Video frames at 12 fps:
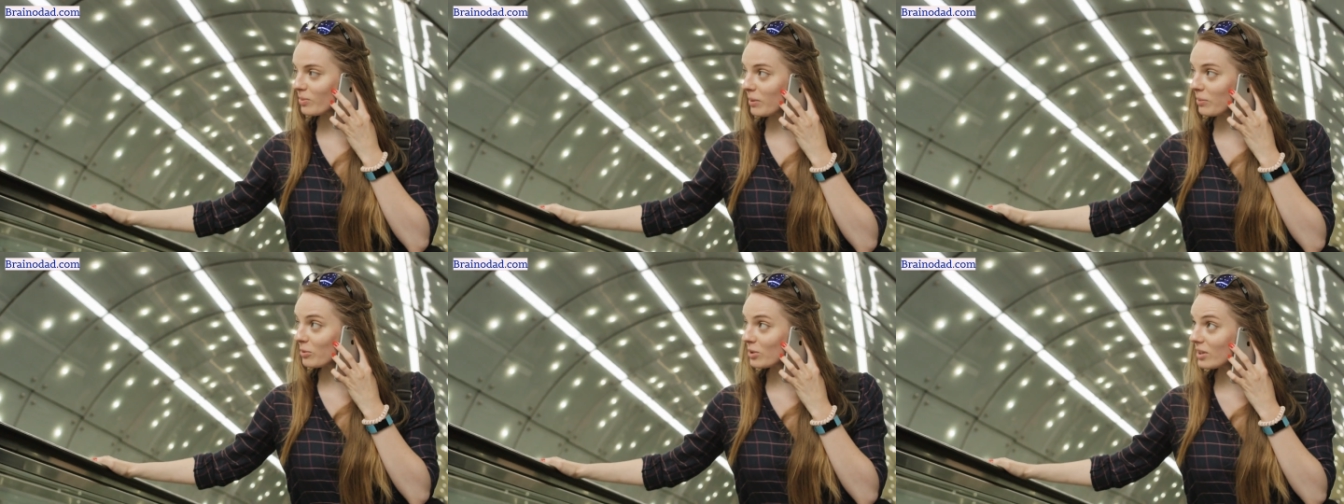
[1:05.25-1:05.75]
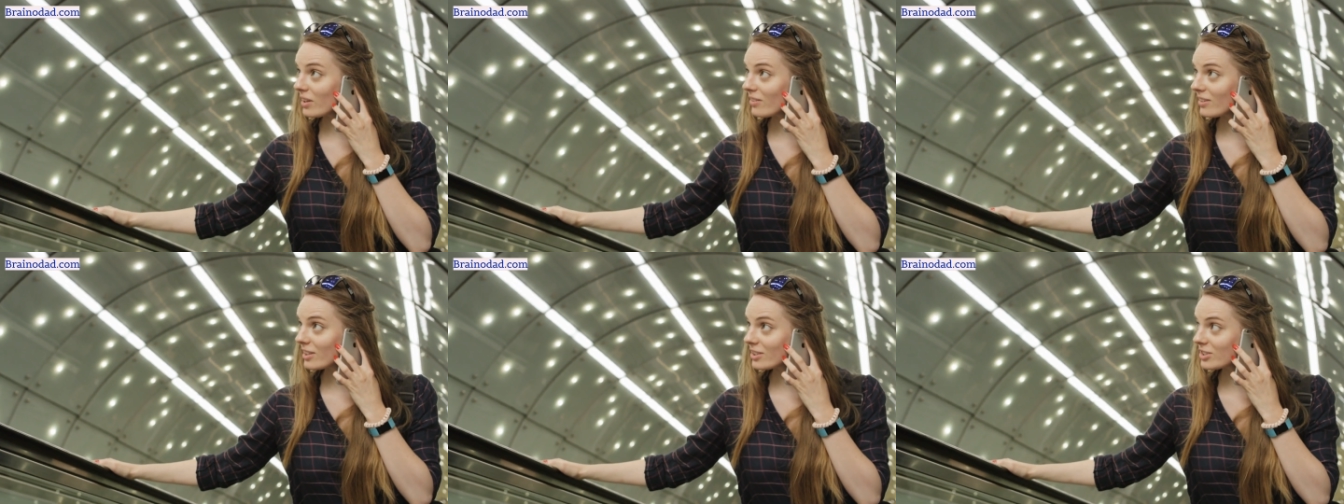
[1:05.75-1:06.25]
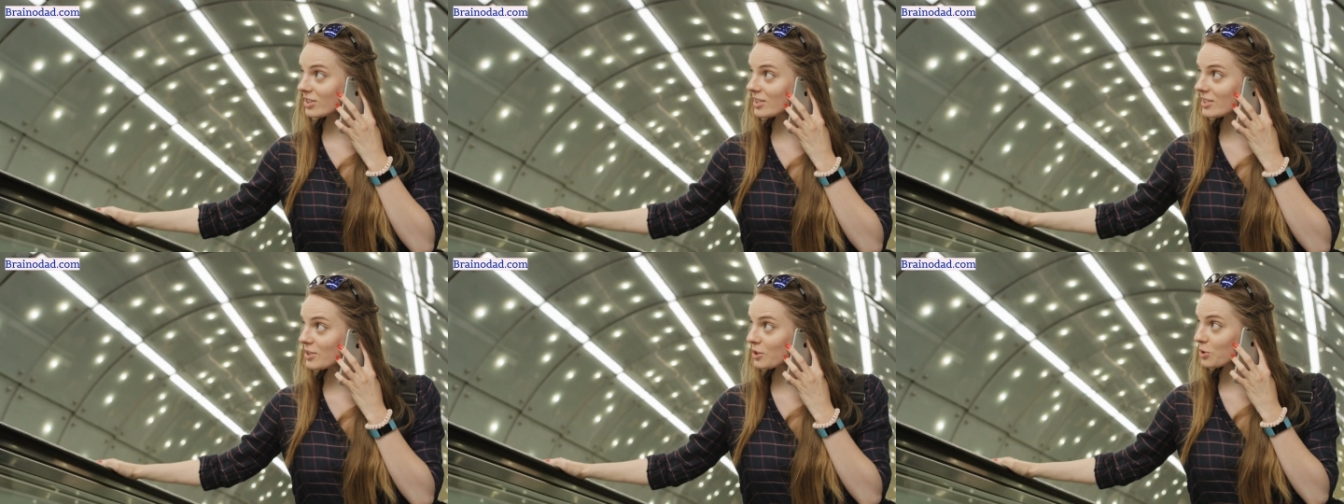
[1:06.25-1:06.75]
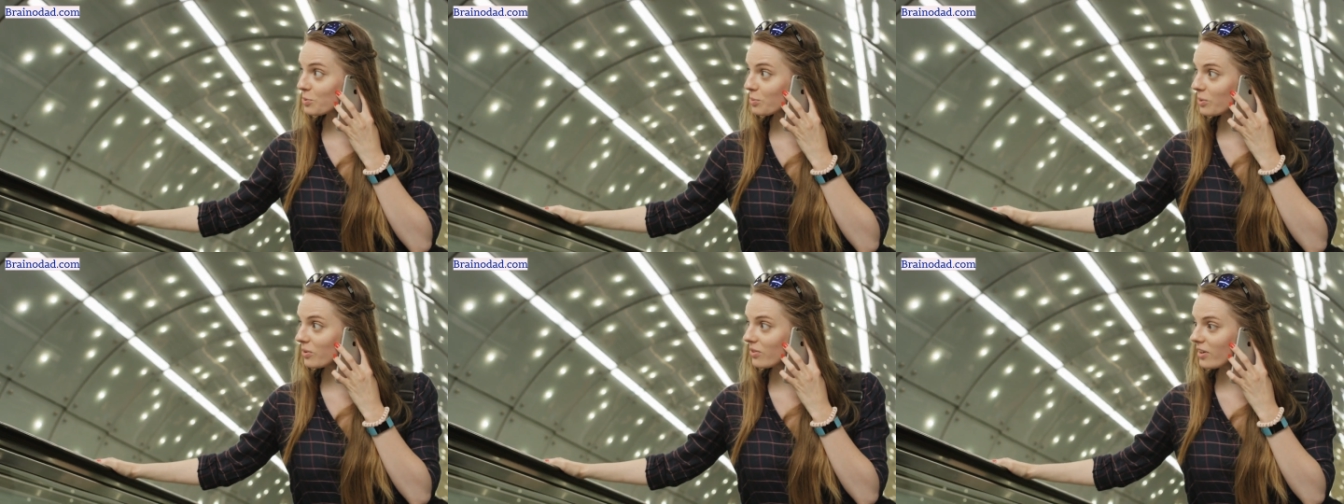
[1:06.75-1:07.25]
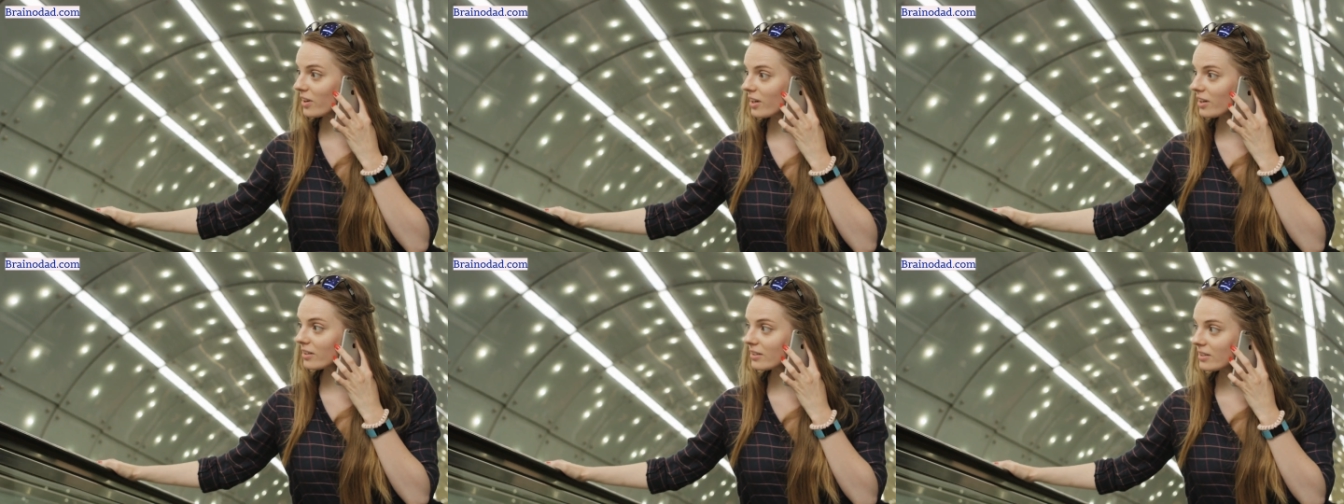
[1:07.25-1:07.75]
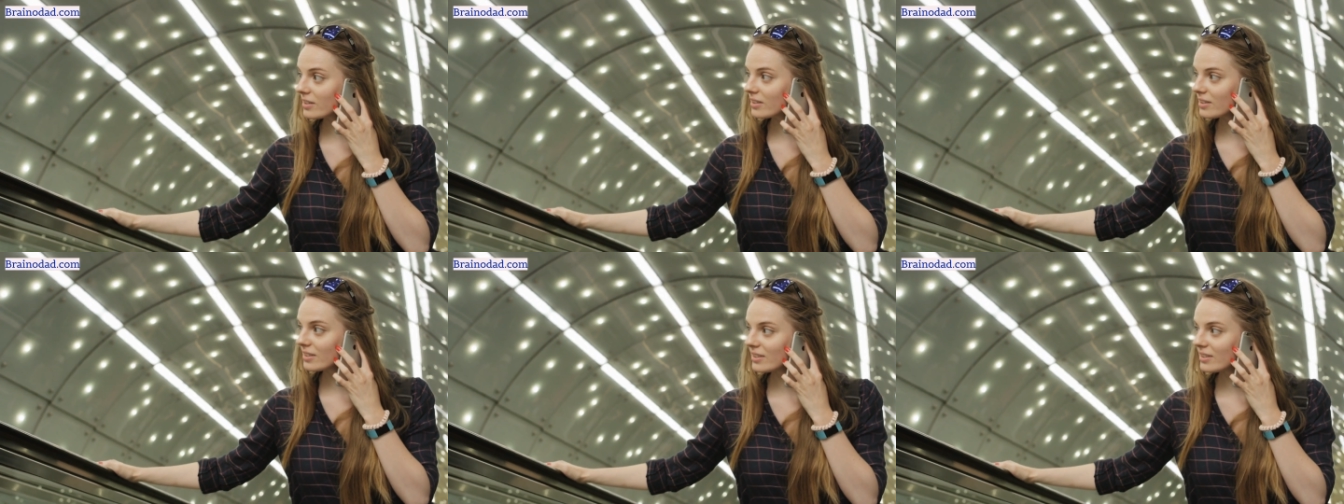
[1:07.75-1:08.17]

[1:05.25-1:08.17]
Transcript: do you think you will be enthusiastic about the trip?